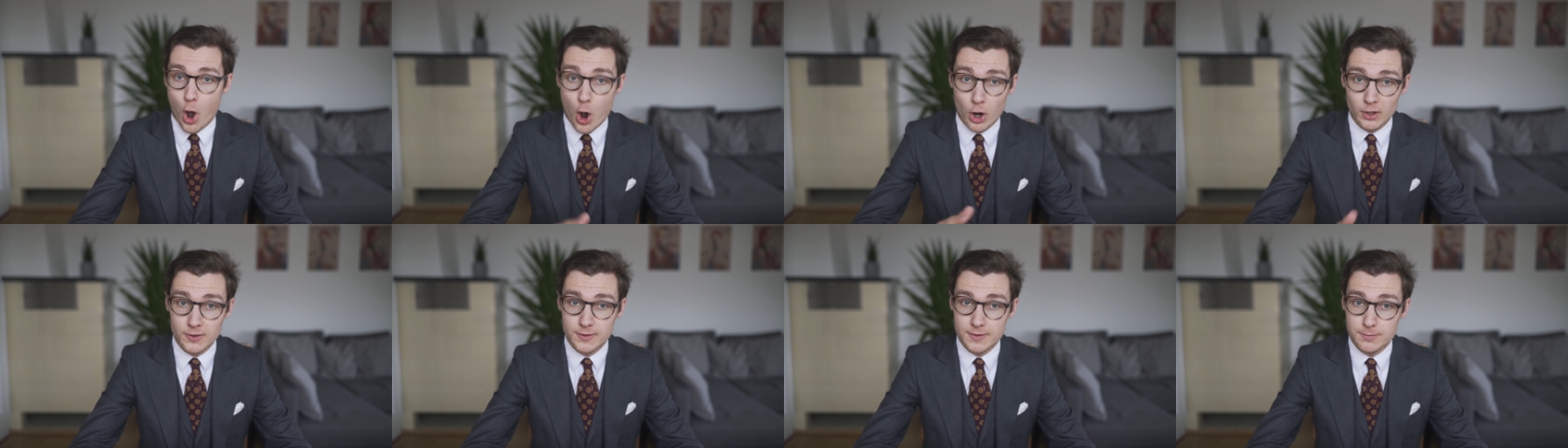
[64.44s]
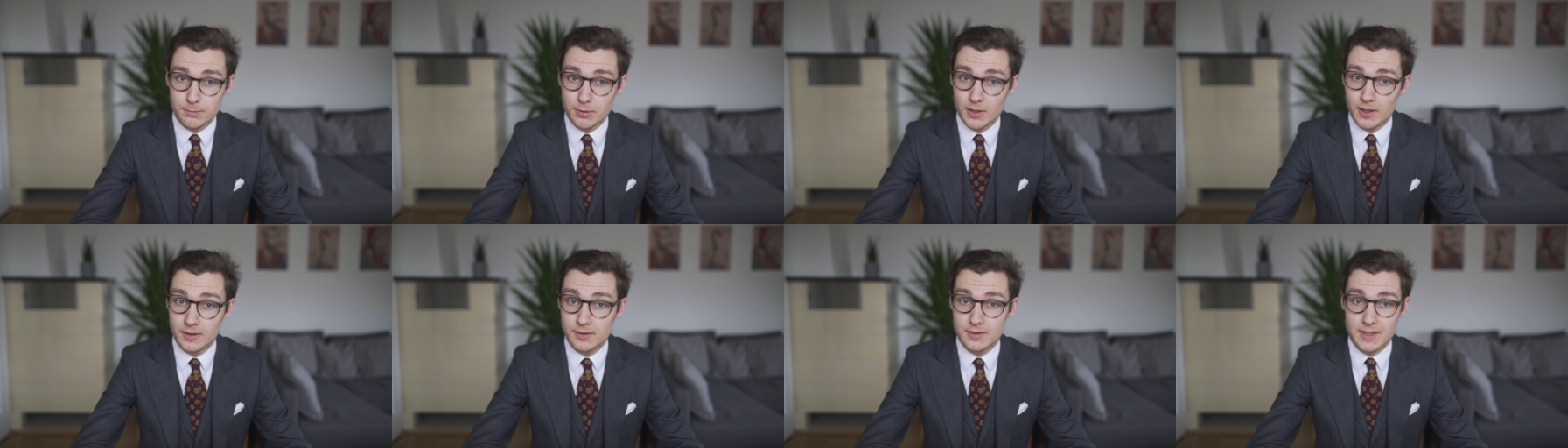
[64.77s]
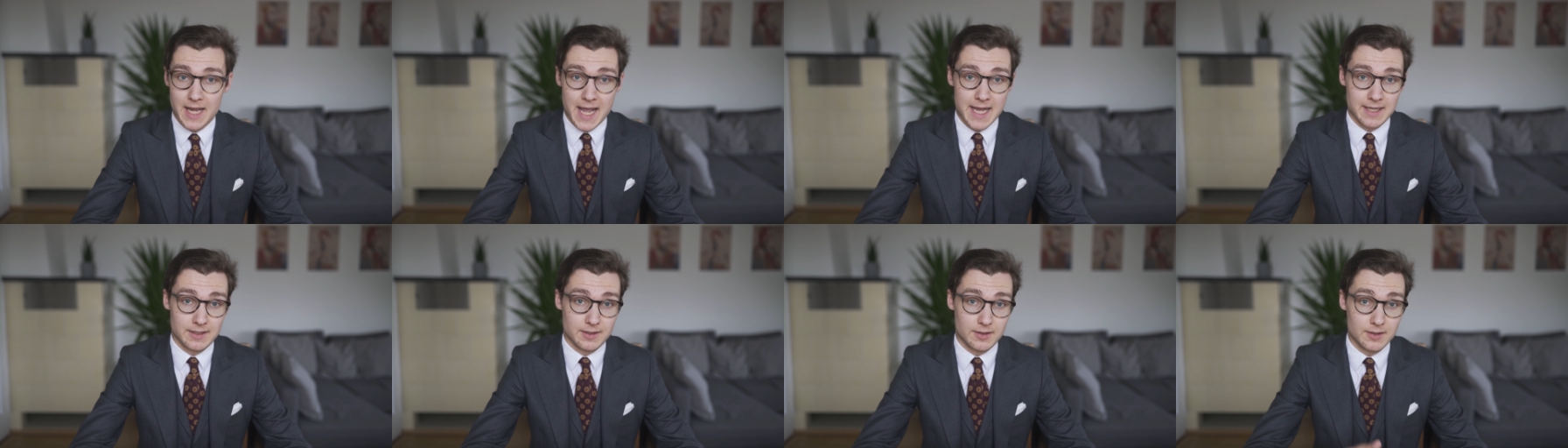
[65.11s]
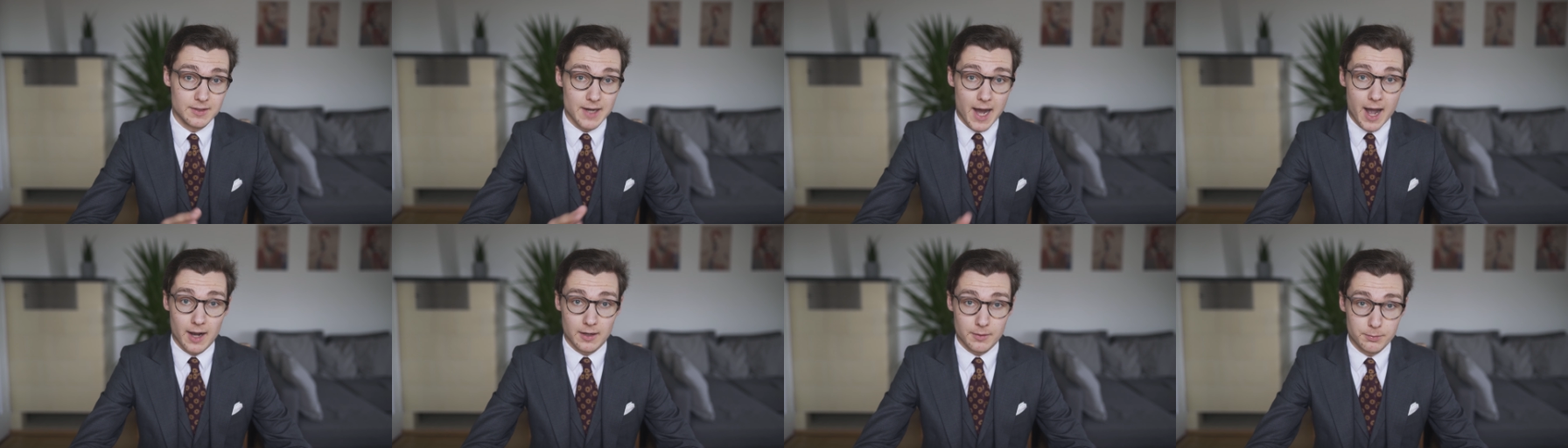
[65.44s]
Oxblood
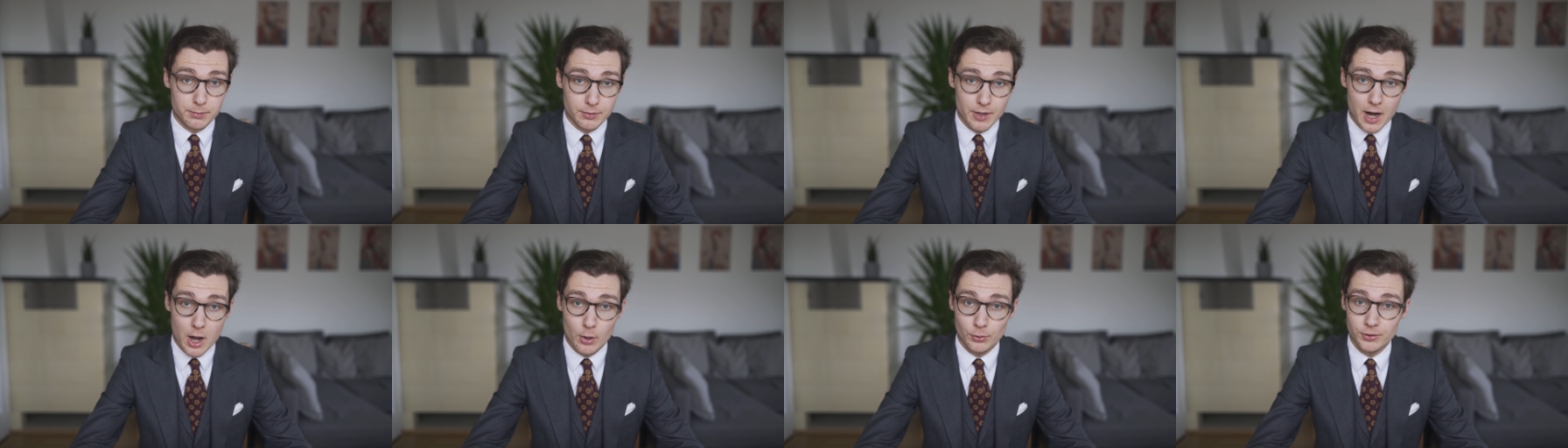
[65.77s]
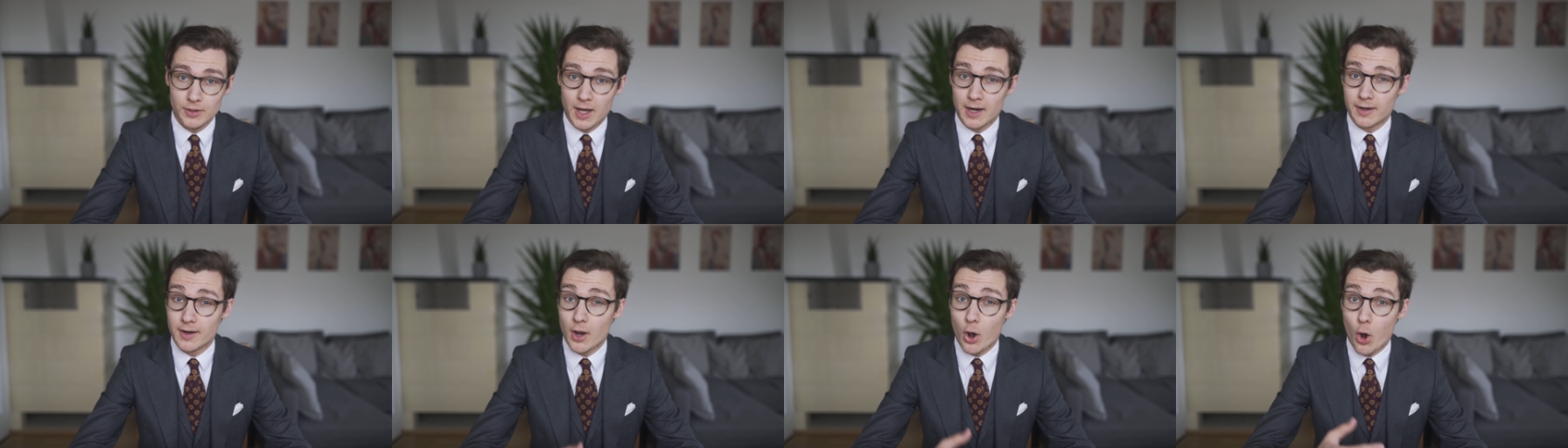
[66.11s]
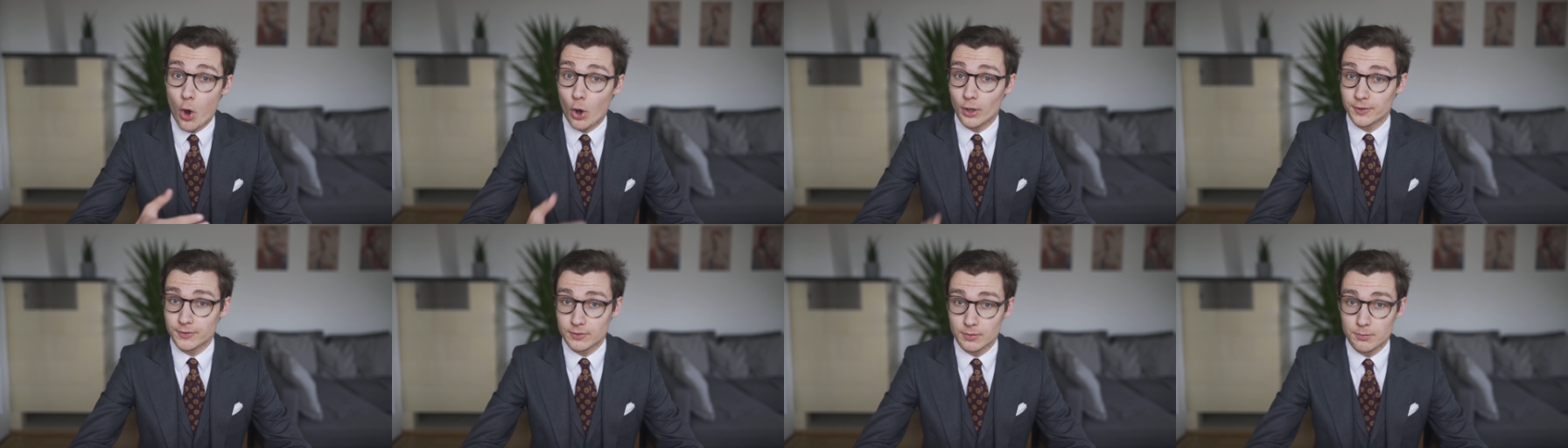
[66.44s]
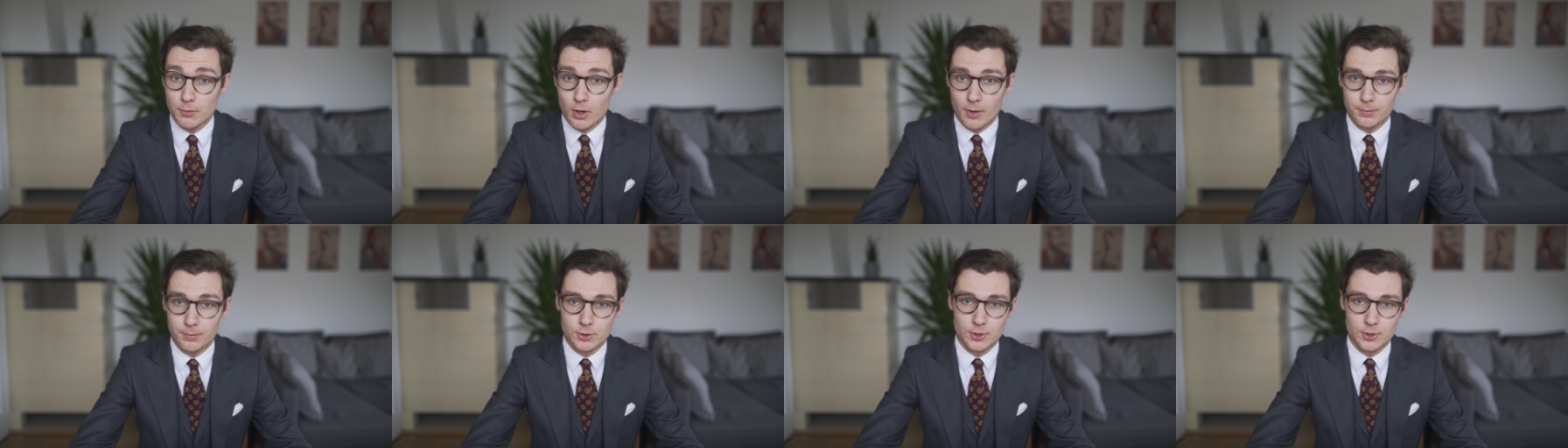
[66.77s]
and dark brown are
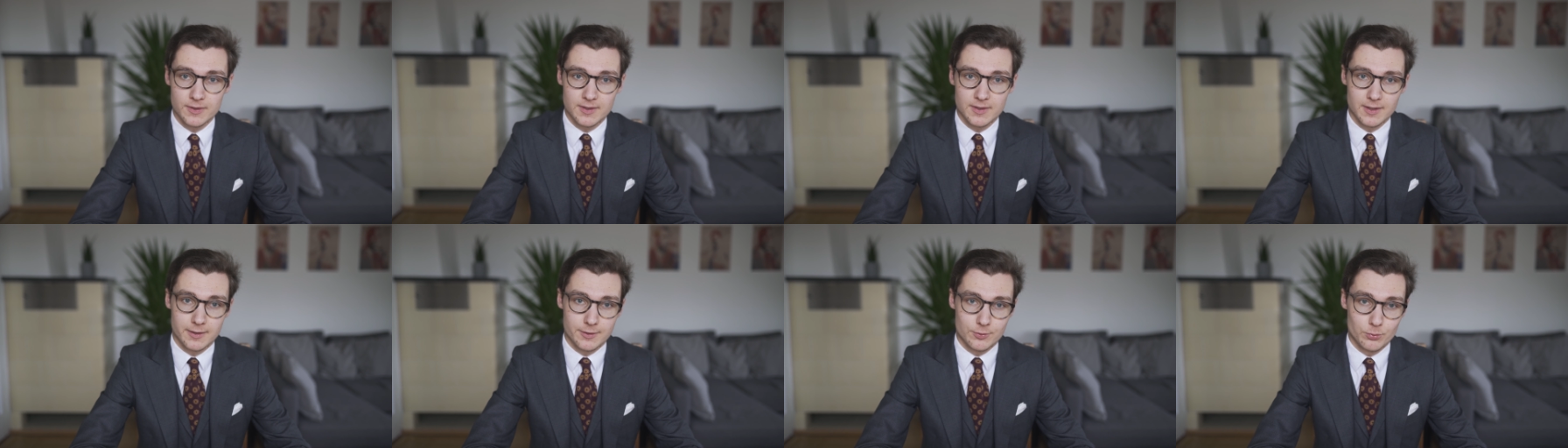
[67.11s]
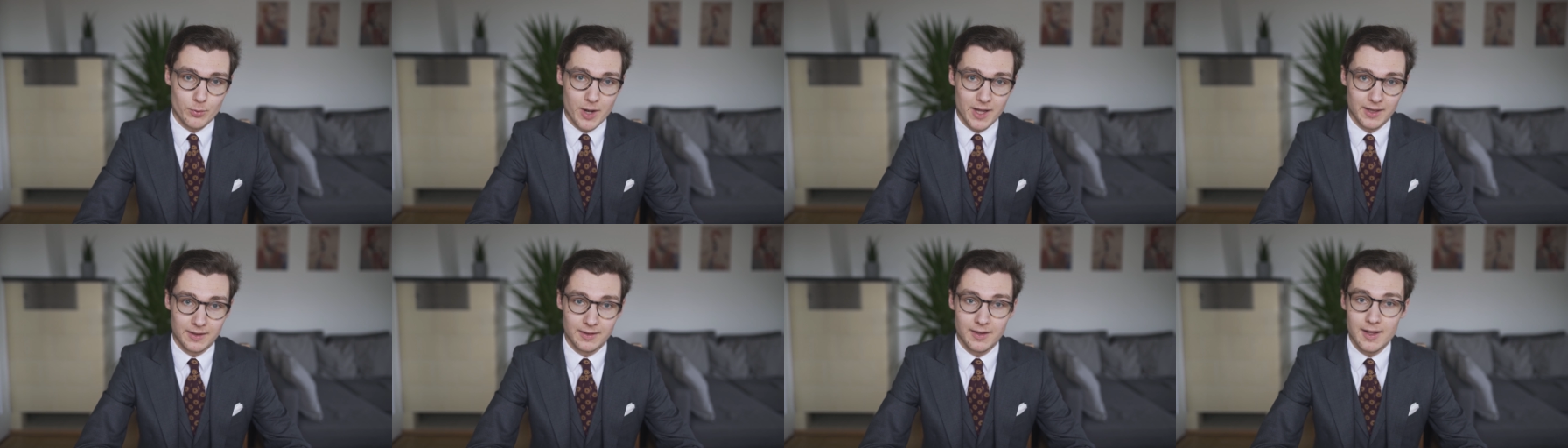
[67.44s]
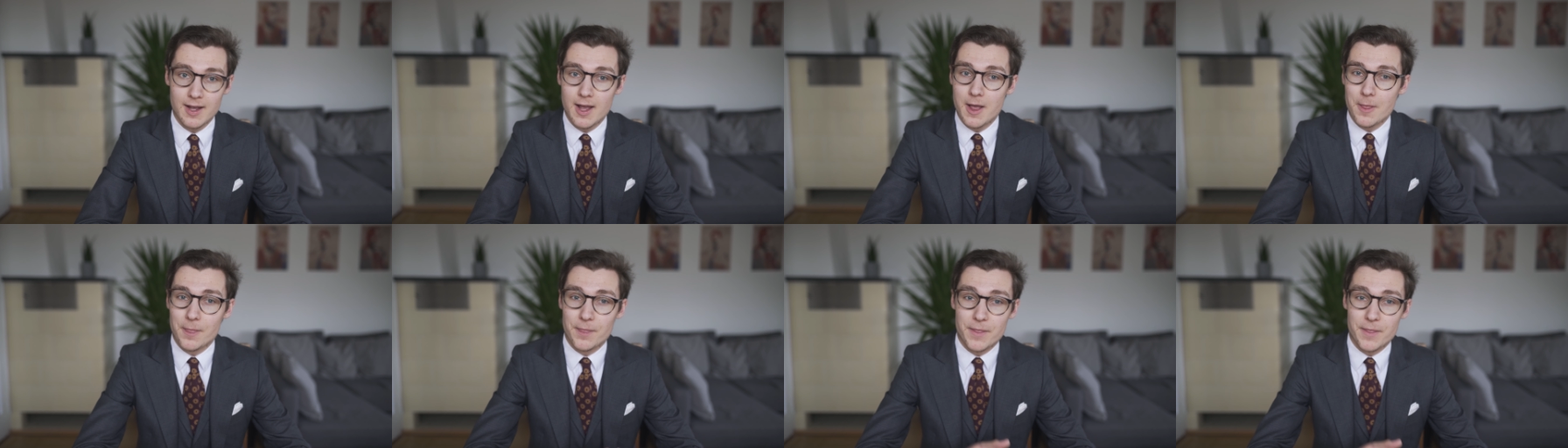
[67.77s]
awesome options as well.